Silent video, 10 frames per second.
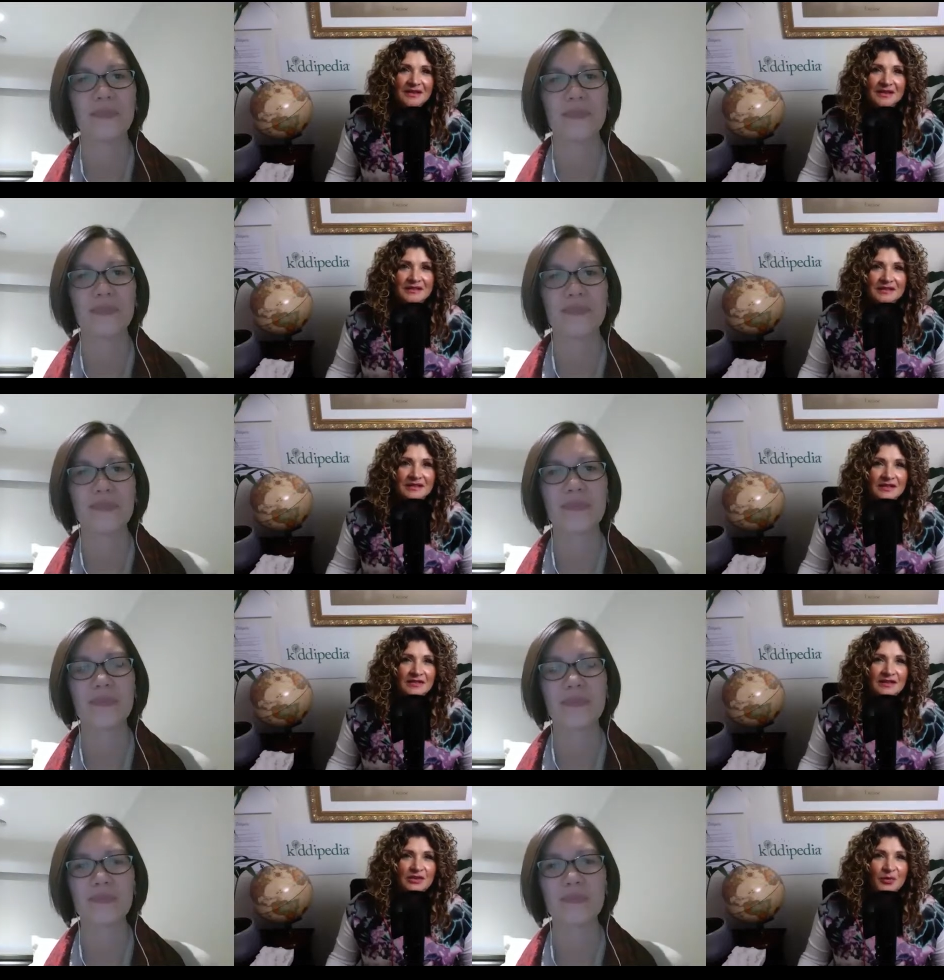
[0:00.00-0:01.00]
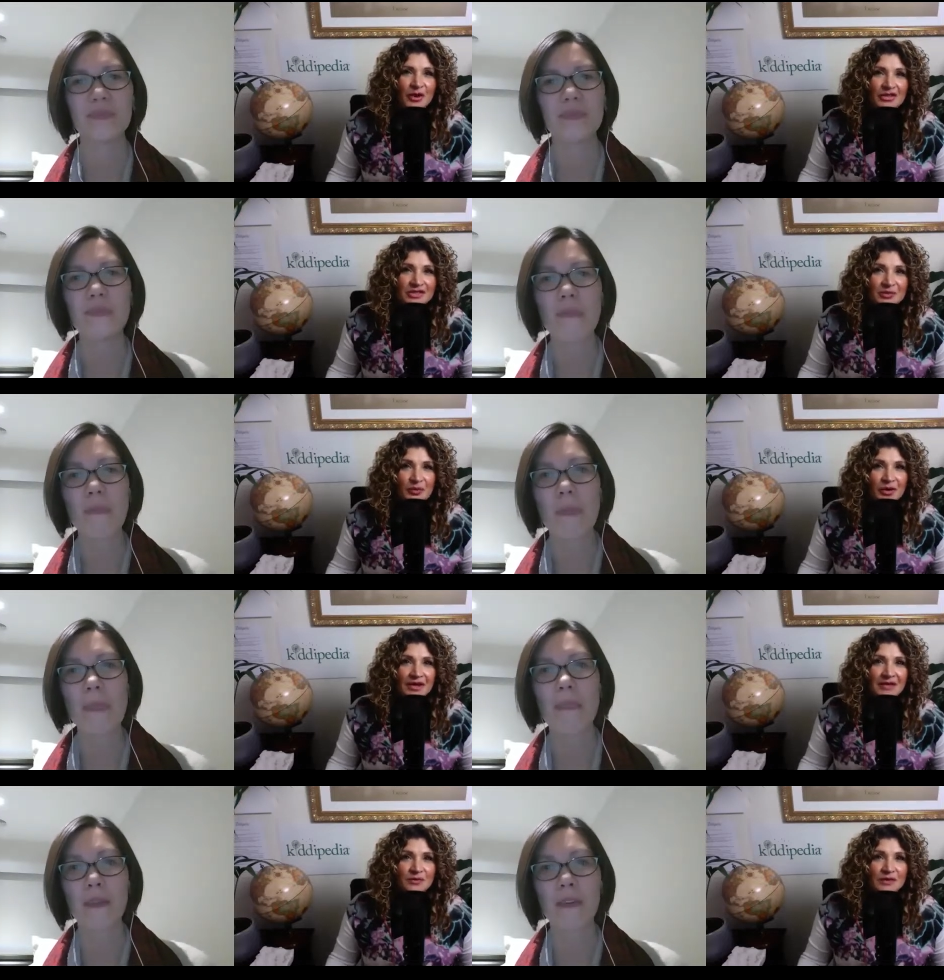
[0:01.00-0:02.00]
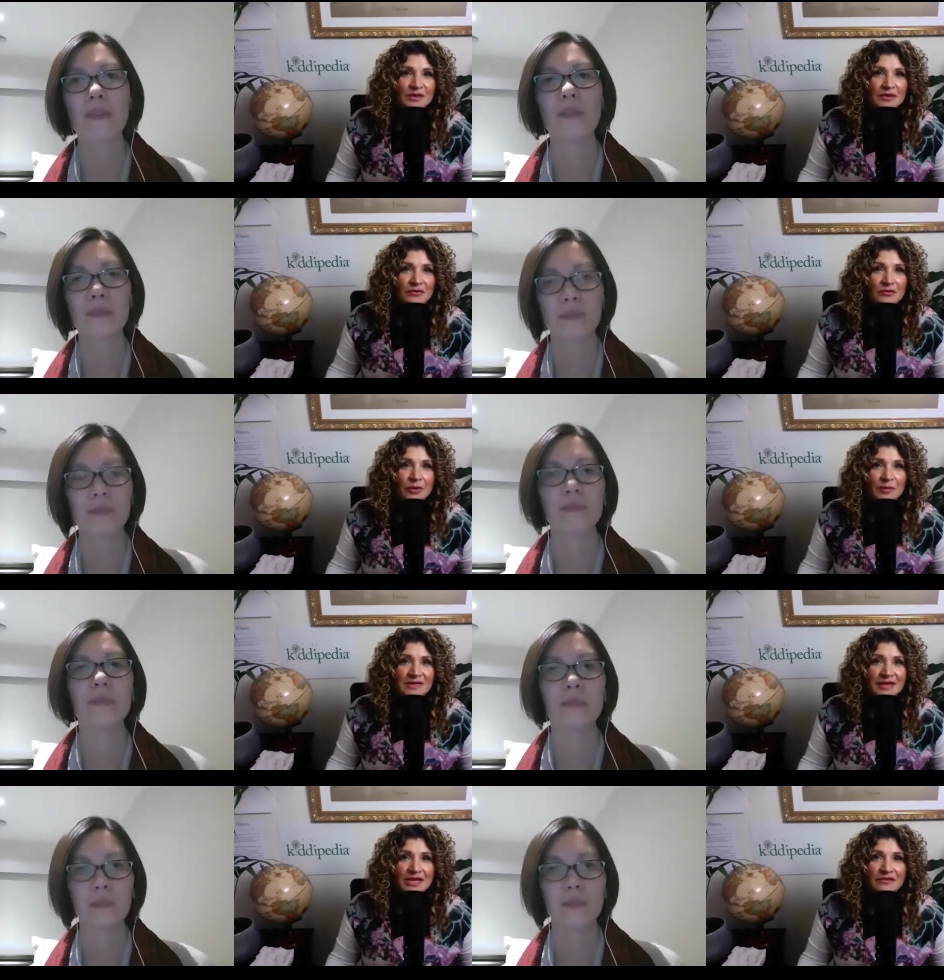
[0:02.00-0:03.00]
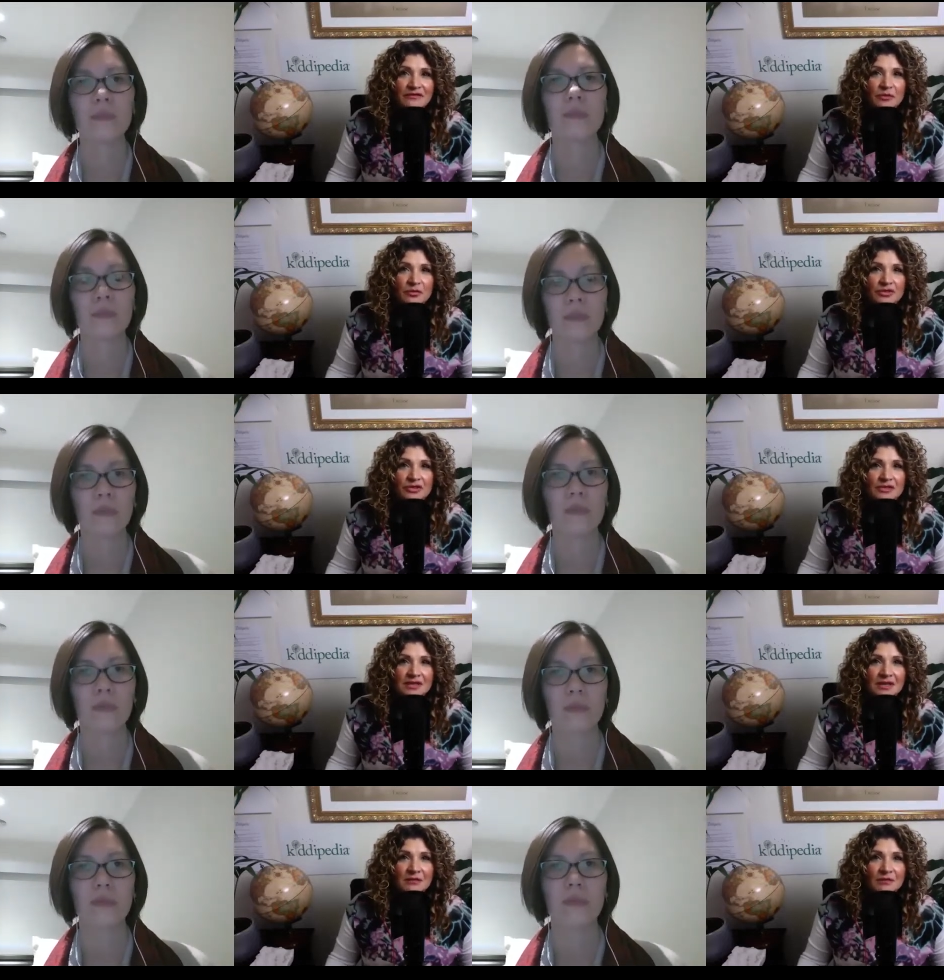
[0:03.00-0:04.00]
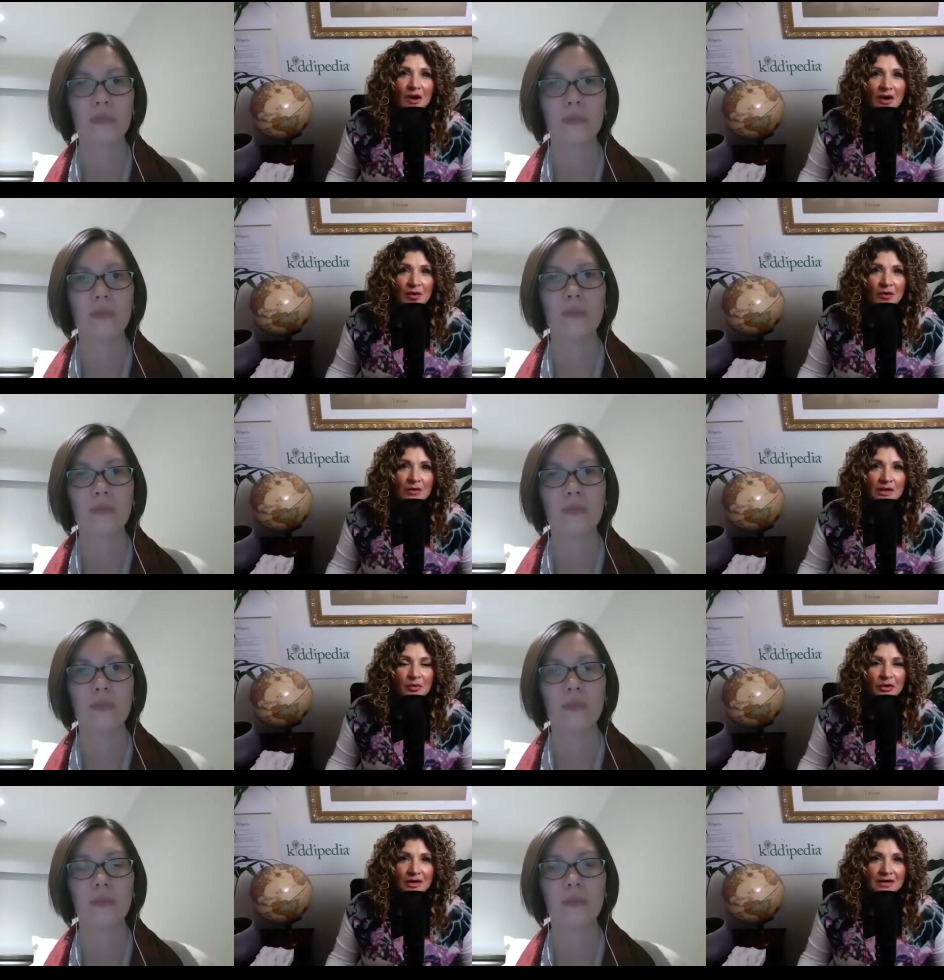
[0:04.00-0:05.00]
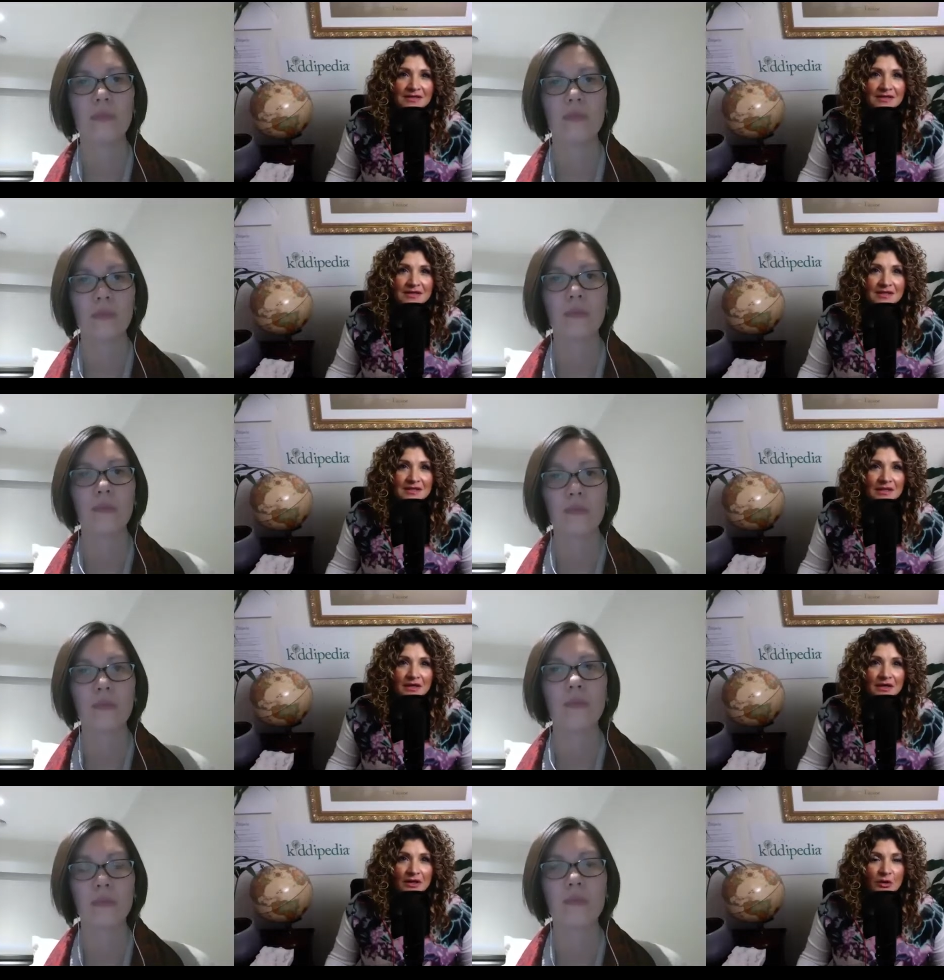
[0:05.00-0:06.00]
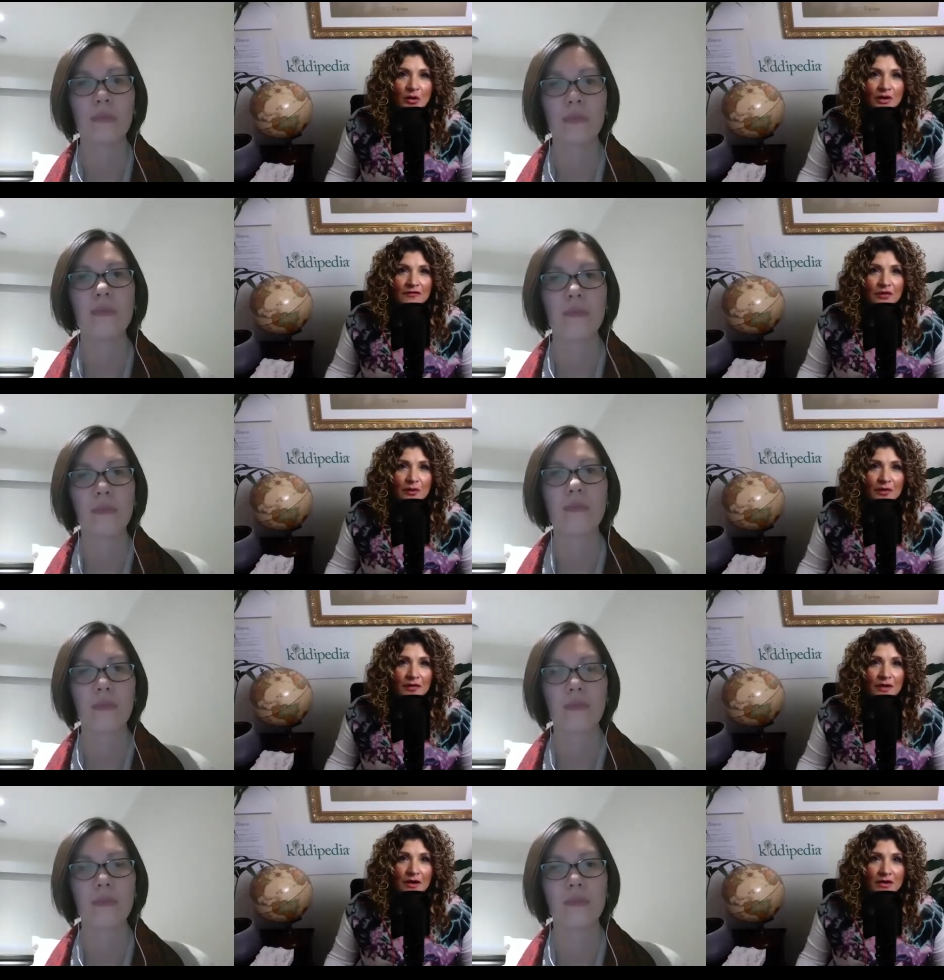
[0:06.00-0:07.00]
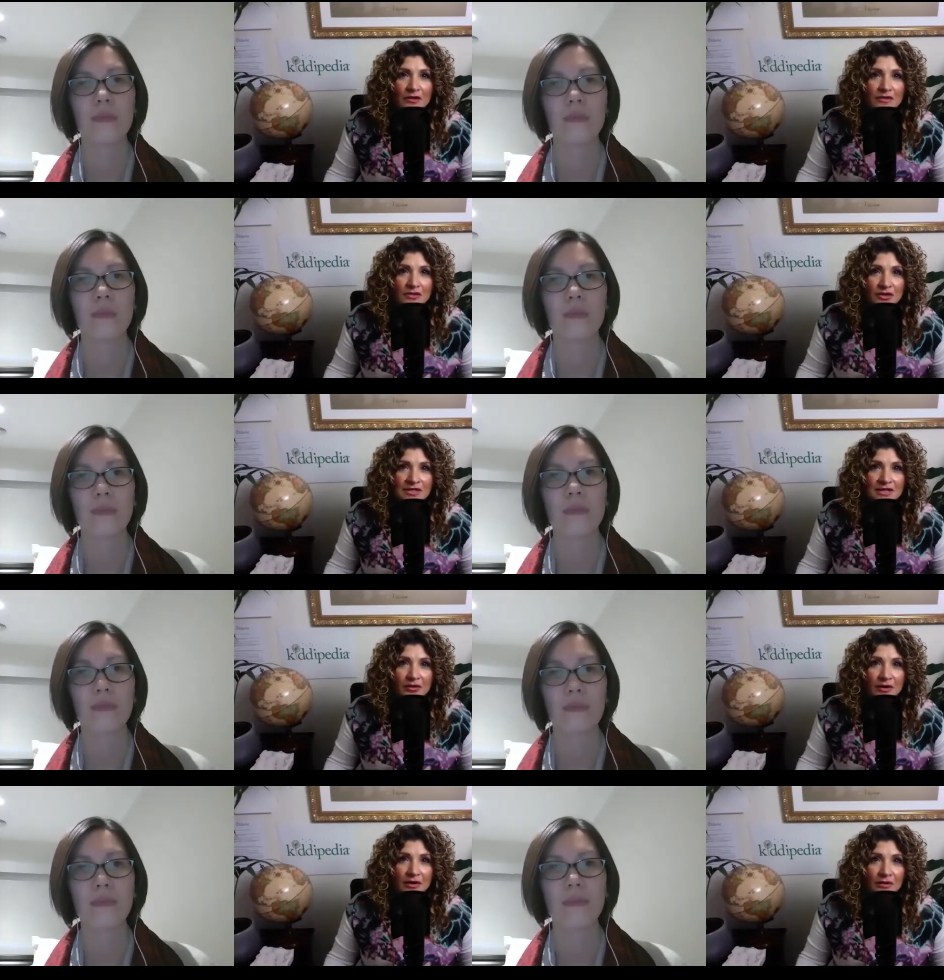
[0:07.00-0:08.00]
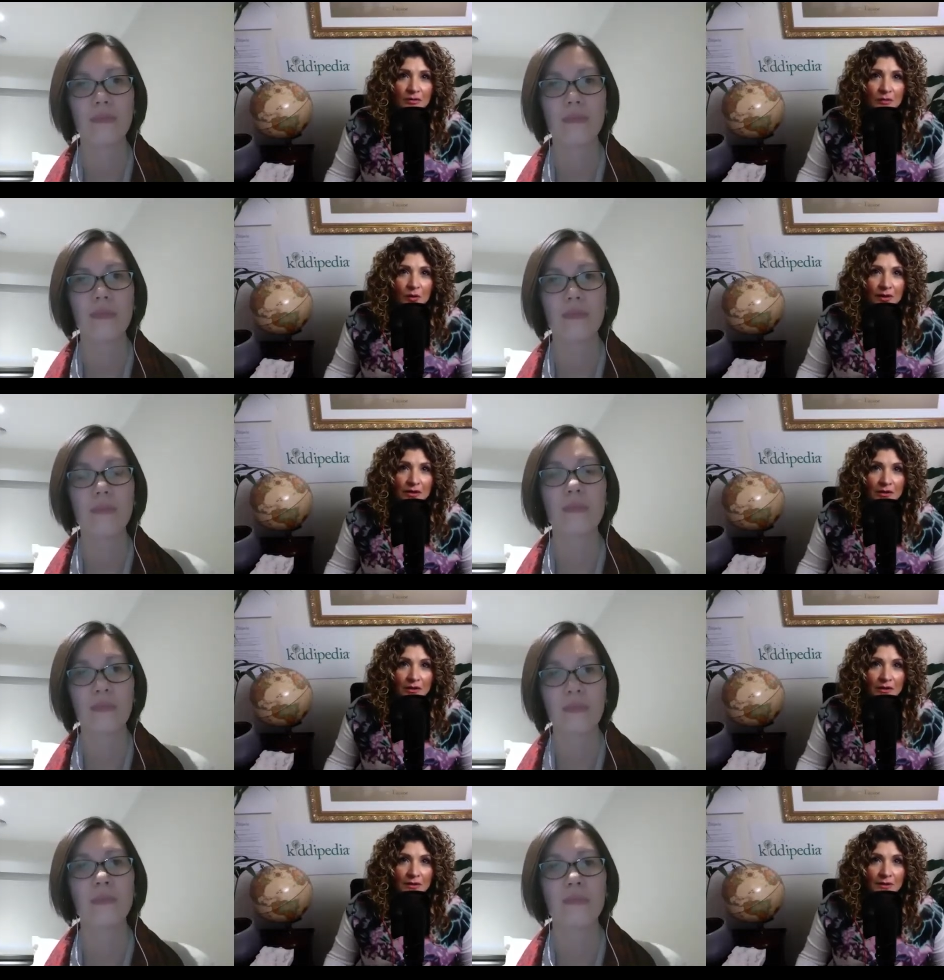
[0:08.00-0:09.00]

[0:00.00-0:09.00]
Speaker 1: it definitely to purchase a brand with a reputation for producing high quality products. And there's a quite a few out there. I use doTERRA quite a lot